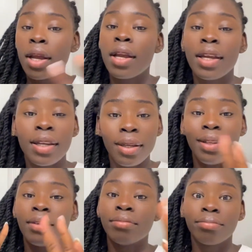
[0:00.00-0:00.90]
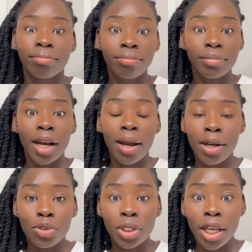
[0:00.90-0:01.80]
in a
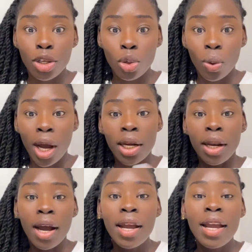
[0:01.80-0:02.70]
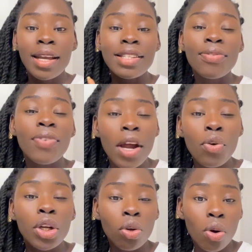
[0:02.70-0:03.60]
country like Uganda, it's
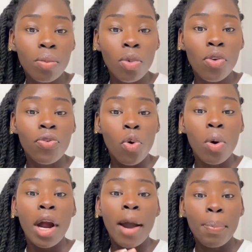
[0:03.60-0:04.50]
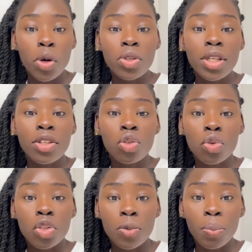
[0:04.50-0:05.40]
very normal for a person
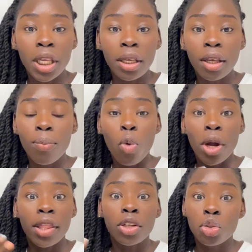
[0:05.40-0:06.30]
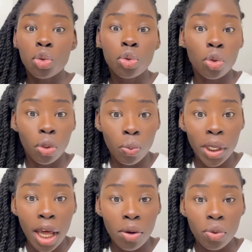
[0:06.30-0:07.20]
to speak more than 2 to 3
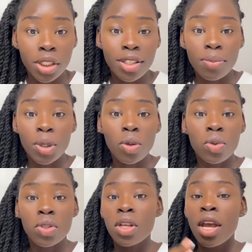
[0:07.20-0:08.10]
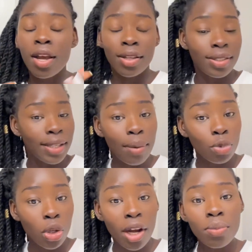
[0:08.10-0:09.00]
languages, because some
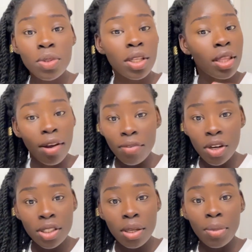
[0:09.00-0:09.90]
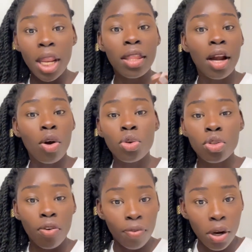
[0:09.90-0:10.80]
tribes, they are very similar, they are
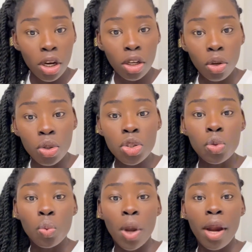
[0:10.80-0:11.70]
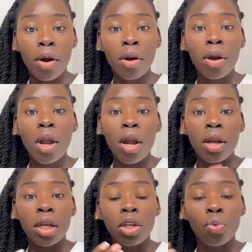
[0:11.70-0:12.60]
also very close, where
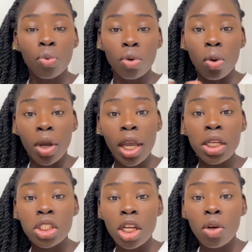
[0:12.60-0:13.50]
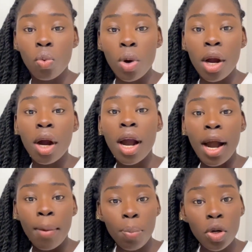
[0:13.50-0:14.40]
in location where
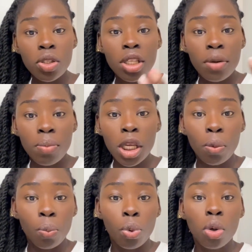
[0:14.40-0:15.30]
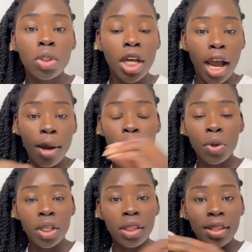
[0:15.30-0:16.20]
a person being brought up
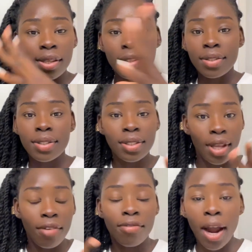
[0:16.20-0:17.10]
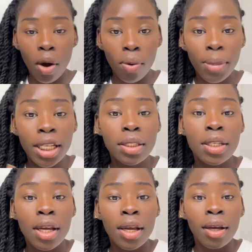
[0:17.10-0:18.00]
in this
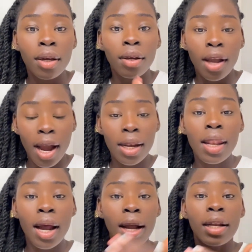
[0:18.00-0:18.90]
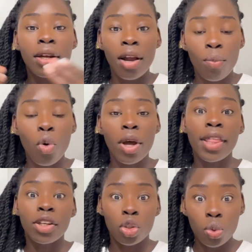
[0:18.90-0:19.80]
environment can learn more
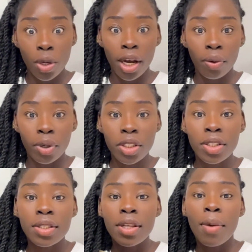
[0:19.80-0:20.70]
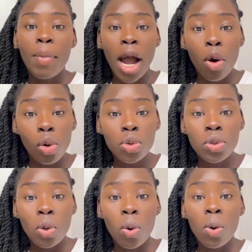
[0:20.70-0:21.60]
than 2 languages. But
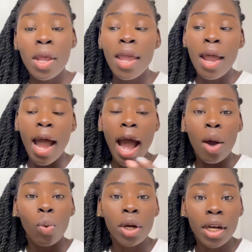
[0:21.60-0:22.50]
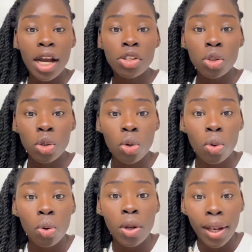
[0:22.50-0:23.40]
also our
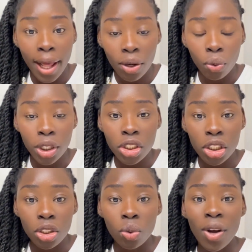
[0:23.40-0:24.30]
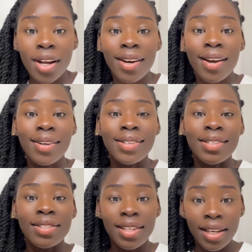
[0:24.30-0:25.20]
national language in Uganda
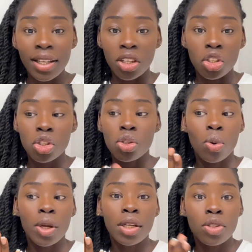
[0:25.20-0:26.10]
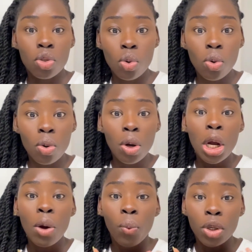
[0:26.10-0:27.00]
is English. So in school,
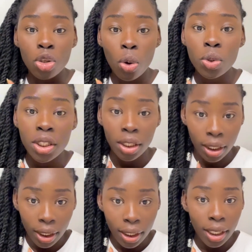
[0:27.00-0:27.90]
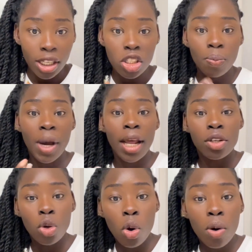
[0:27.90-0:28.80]
we're taught in English, but
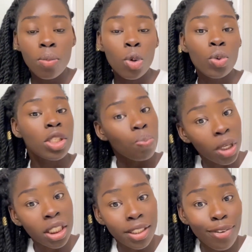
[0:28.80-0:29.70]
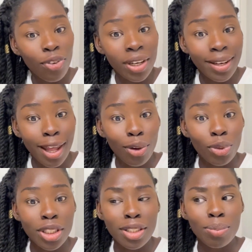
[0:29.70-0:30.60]
at home, we speak different
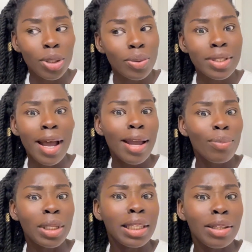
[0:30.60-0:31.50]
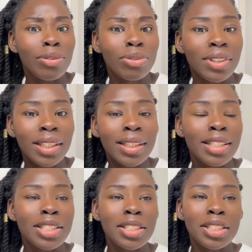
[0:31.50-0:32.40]
languages, because I believe
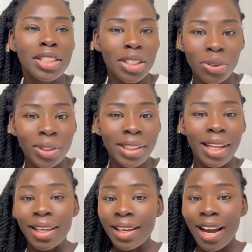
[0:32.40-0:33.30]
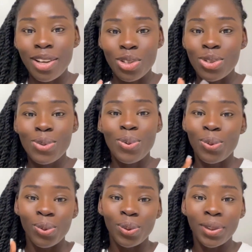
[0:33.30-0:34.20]
English is generally like a
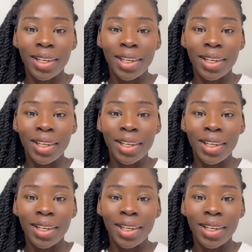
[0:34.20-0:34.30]
school